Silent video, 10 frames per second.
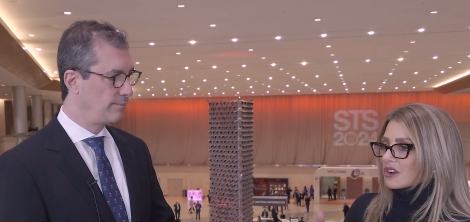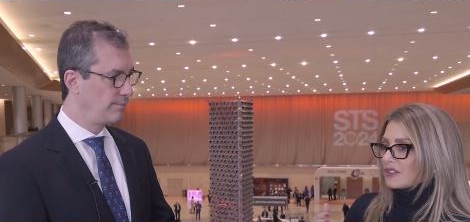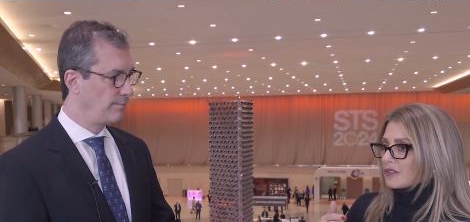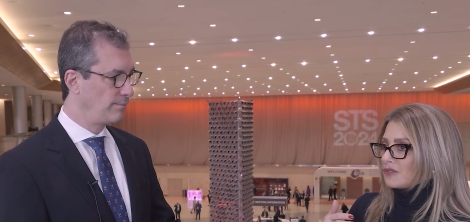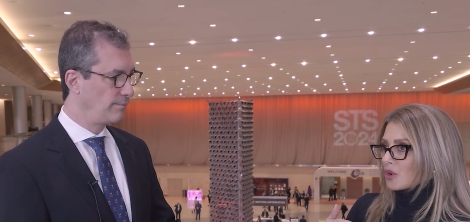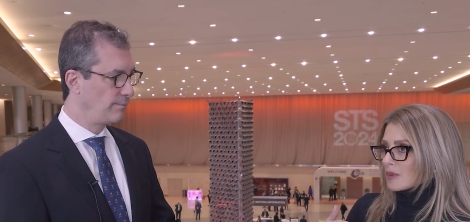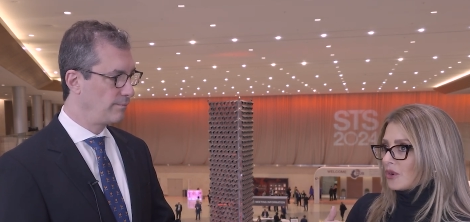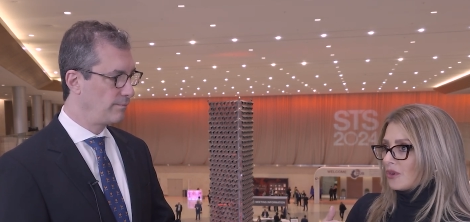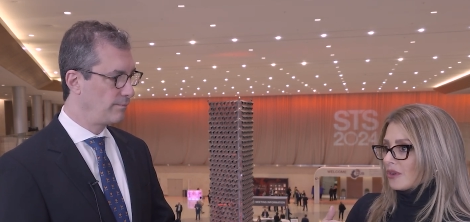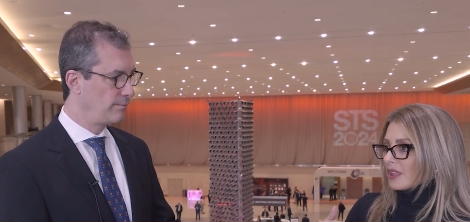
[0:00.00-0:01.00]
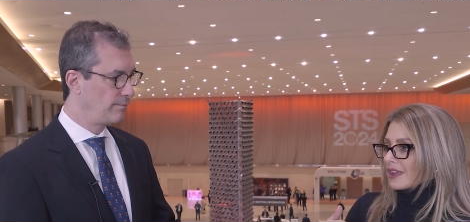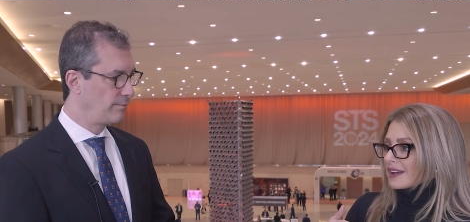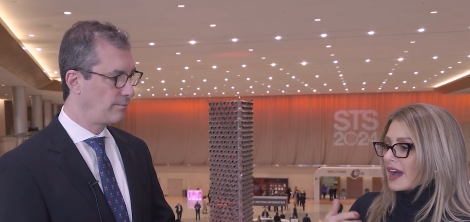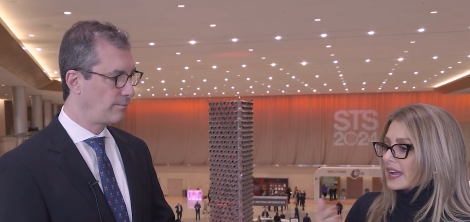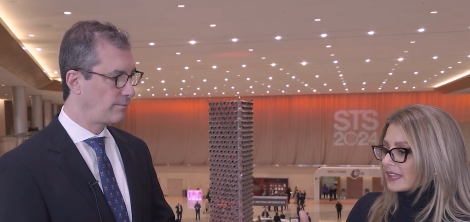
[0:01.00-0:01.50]
Speaker 1: Are there formal
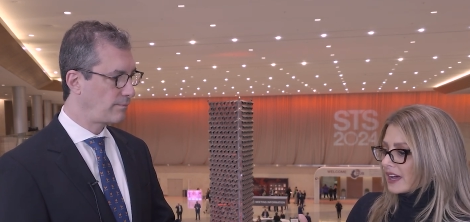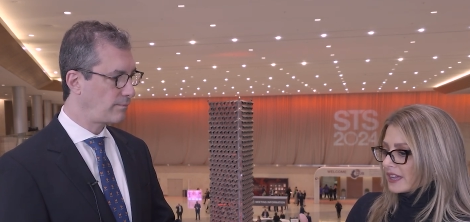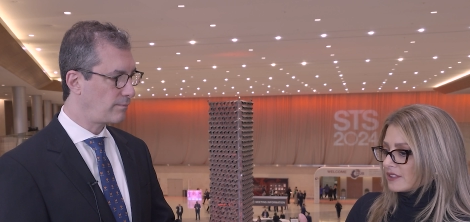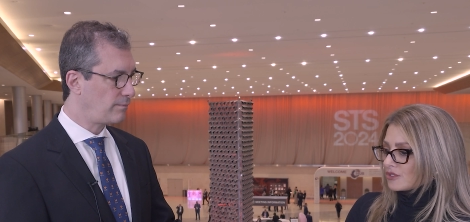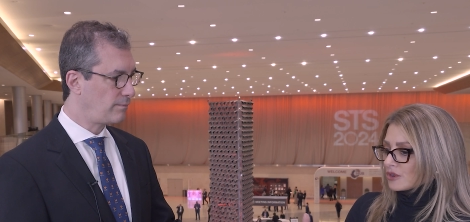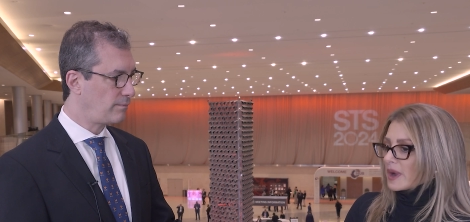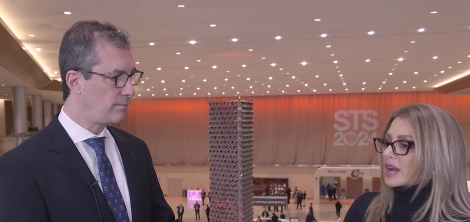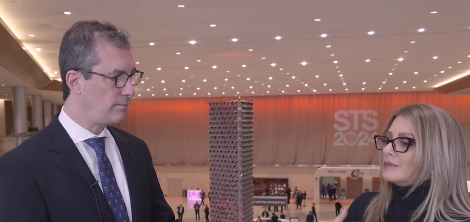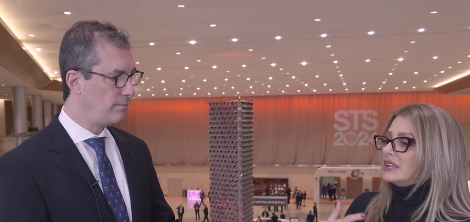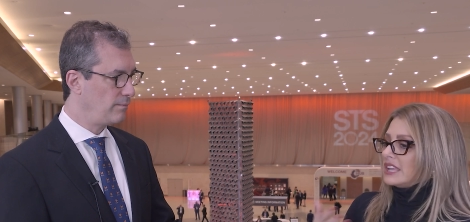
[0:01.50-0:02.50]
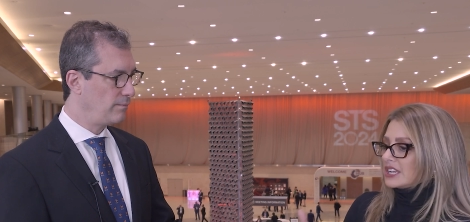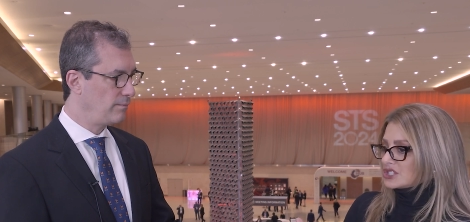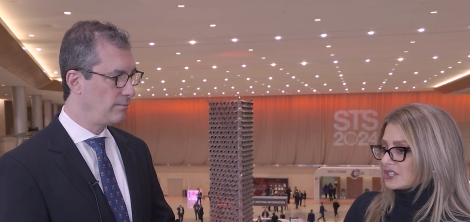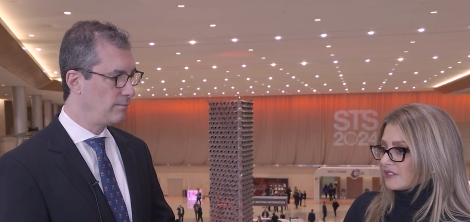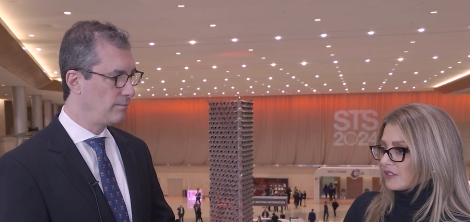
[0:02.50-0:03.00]
guidelines or
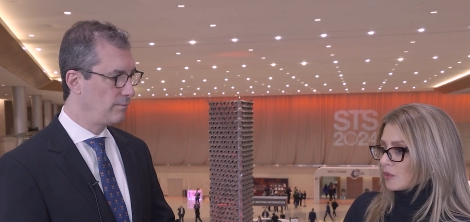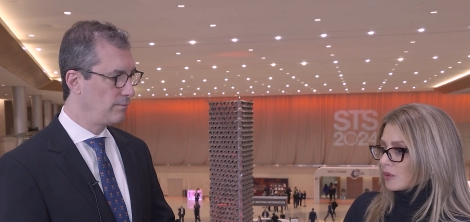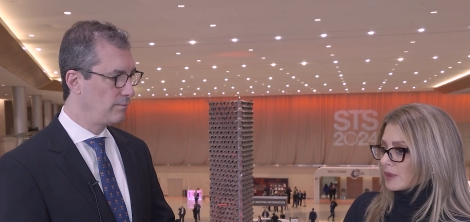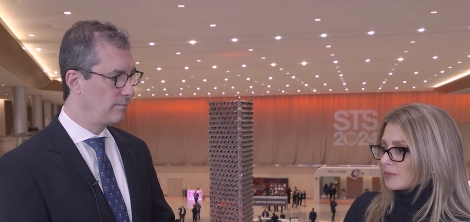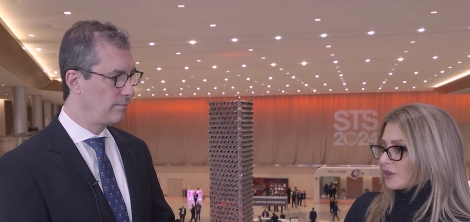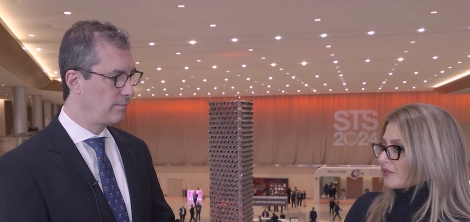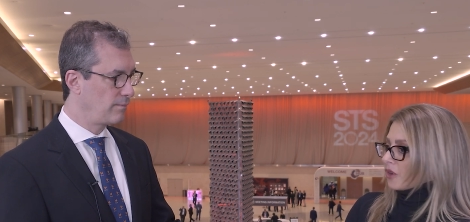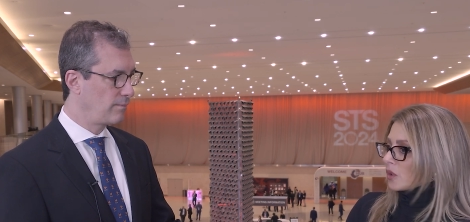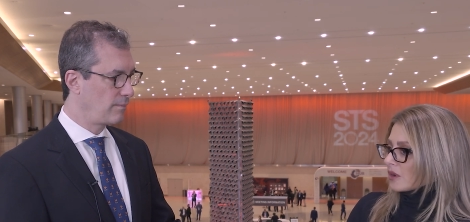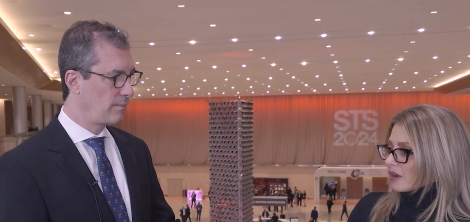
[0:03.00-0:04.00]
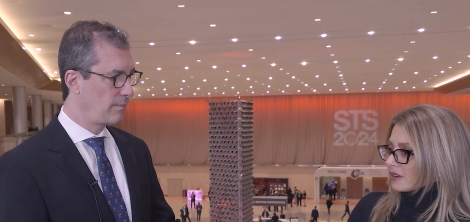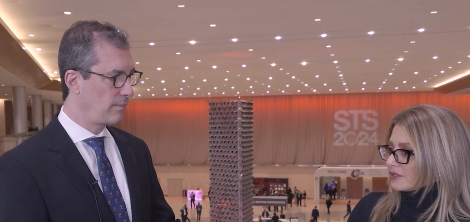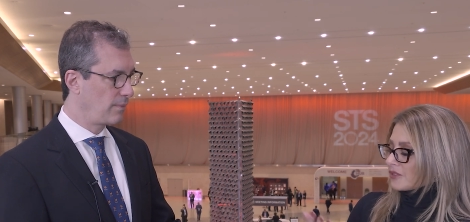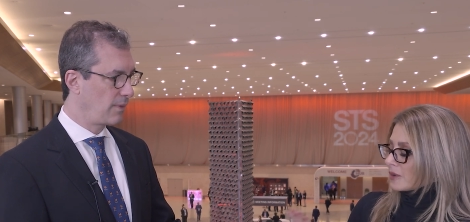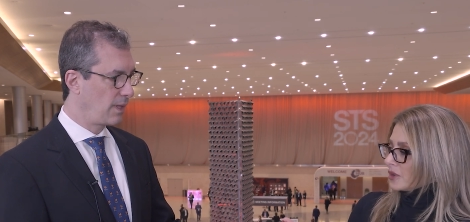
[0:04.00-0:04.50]
recommendations that will be put
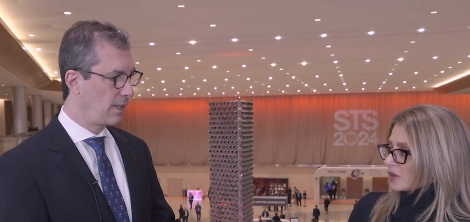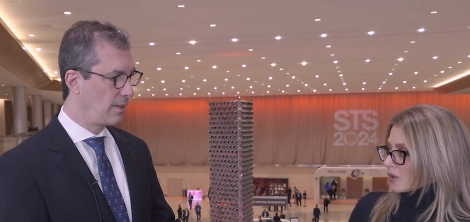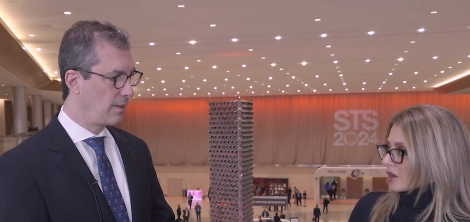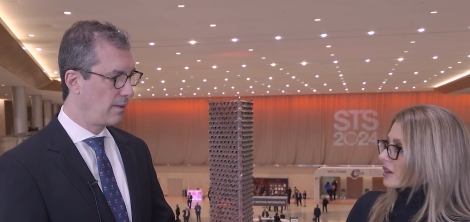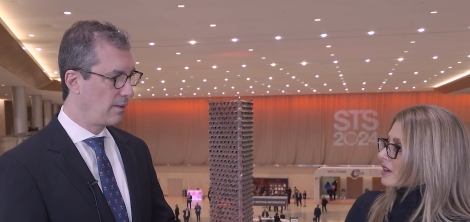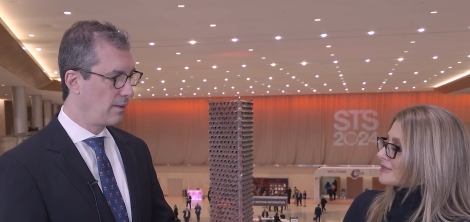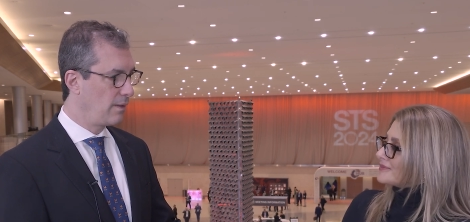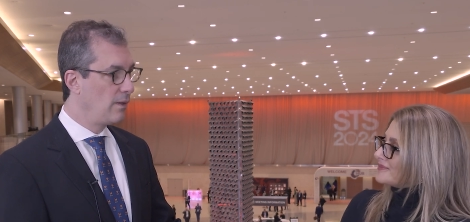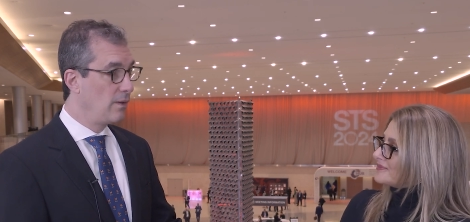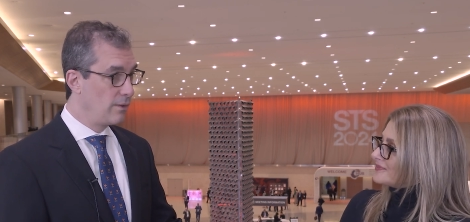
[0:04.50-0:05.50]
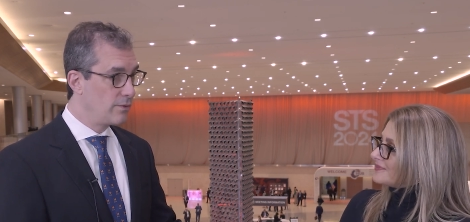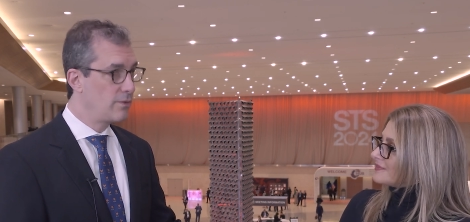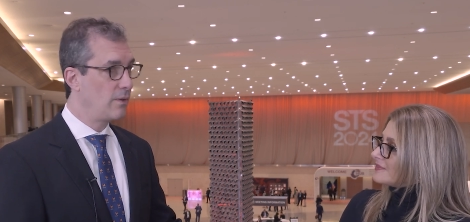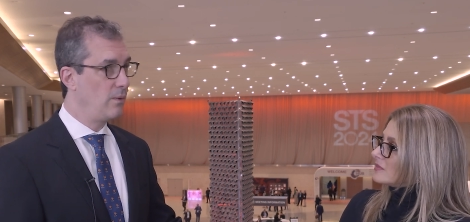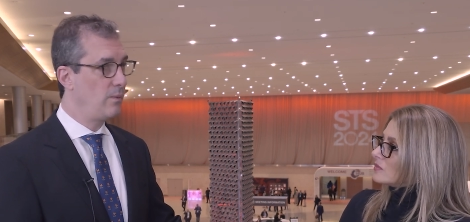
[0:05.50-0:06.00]
forward from your work?
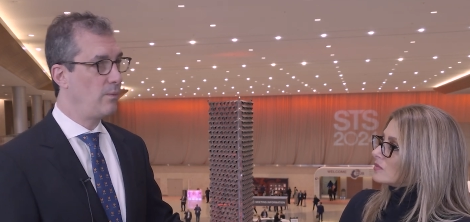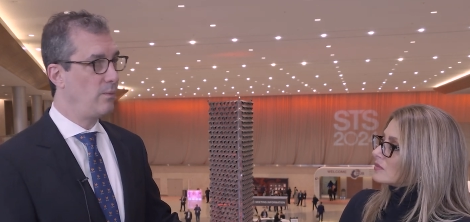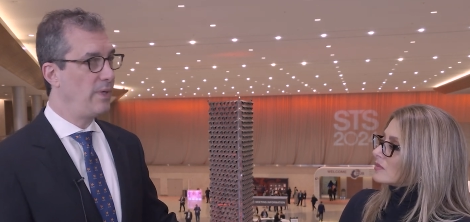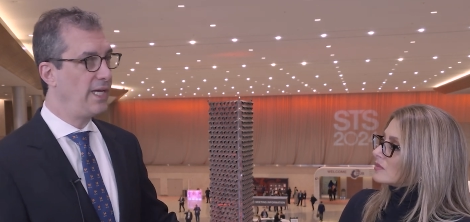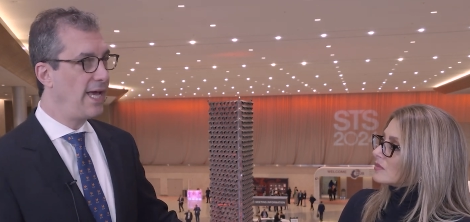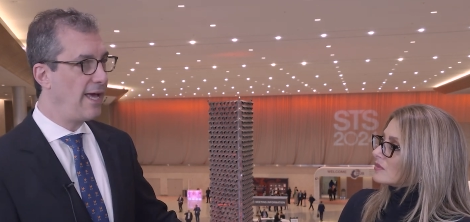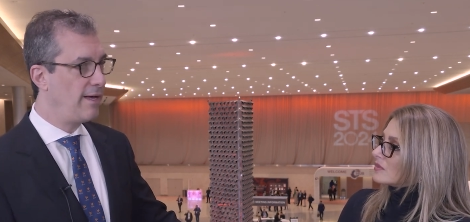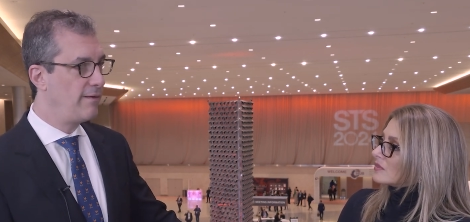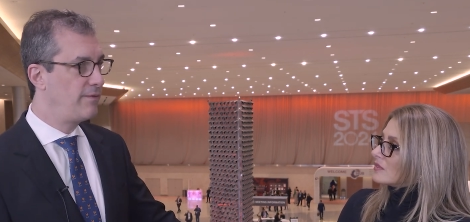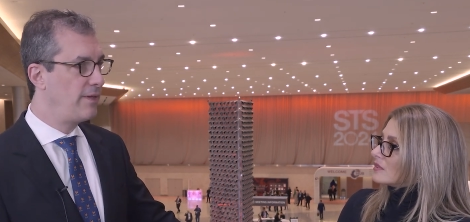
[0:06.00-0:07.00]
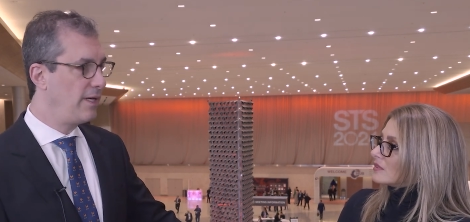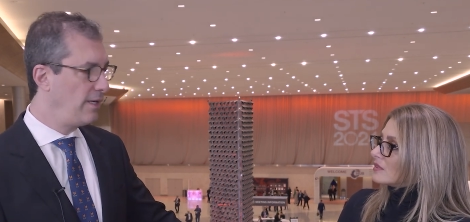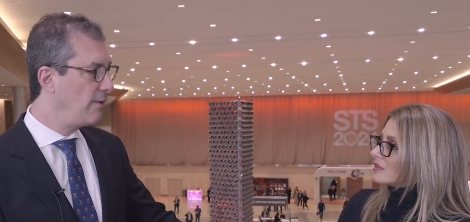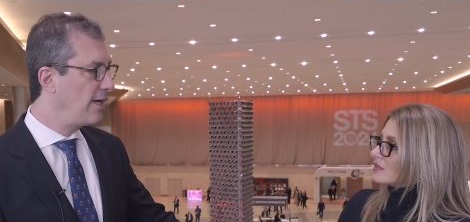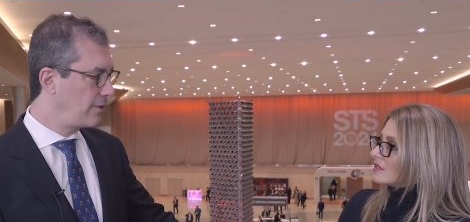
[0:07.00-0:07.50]
Speaker 2: So we have the
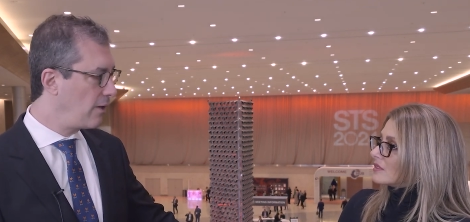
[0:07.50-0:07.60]
ERAS